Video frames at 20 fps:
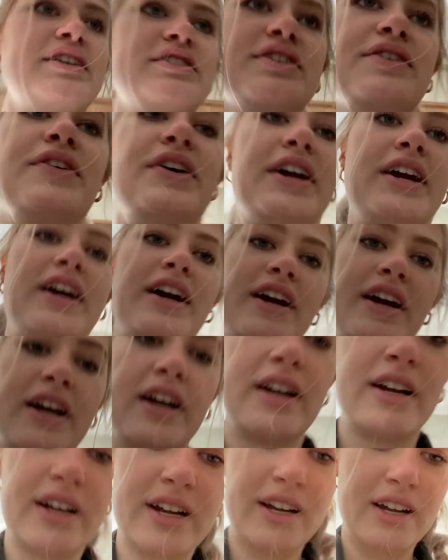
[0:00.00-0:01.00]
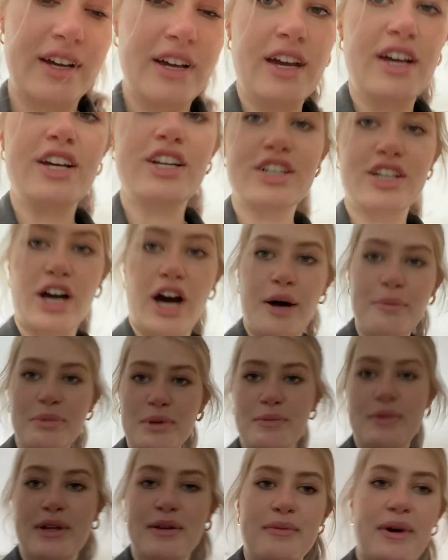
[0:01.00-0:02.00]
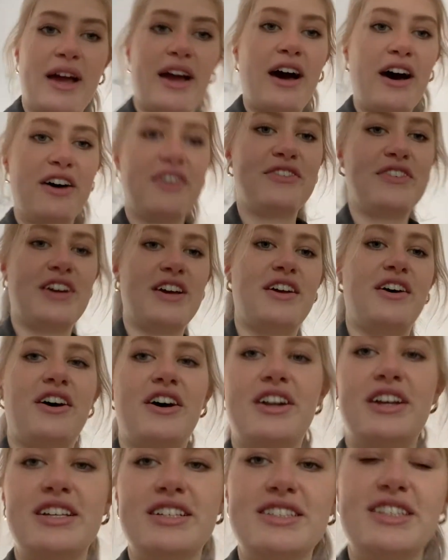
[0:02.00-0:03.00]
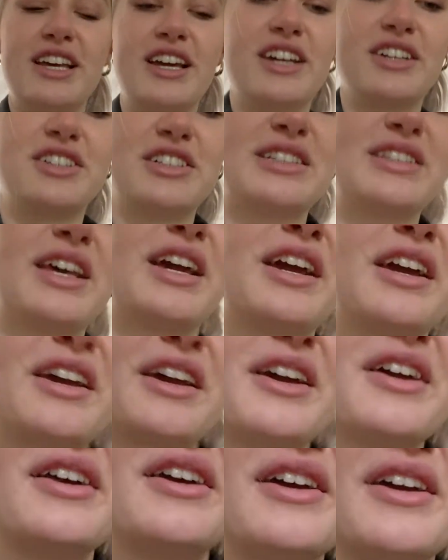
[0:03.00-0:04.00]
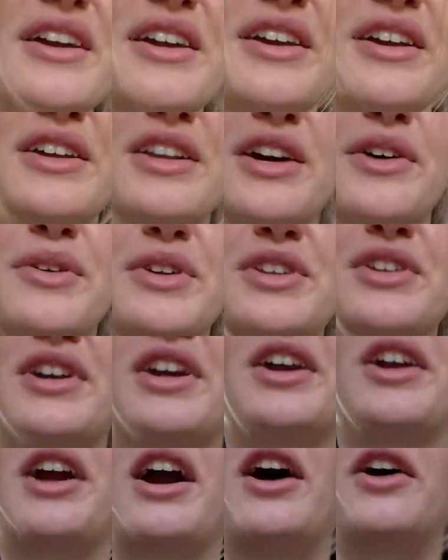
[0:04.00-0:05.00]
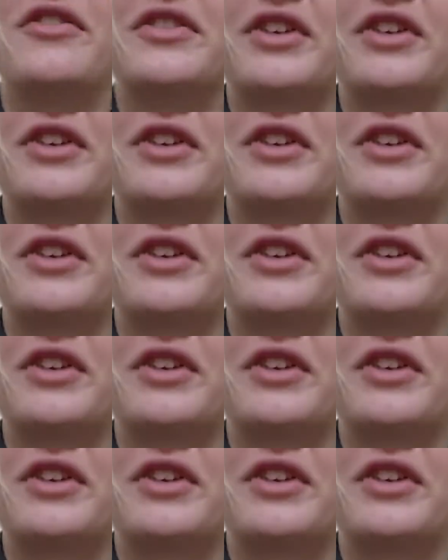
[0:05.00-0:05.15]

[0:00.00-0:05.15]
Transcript: over here. Complimented my outfit. Honestly, it just like, you know, when you get your outfit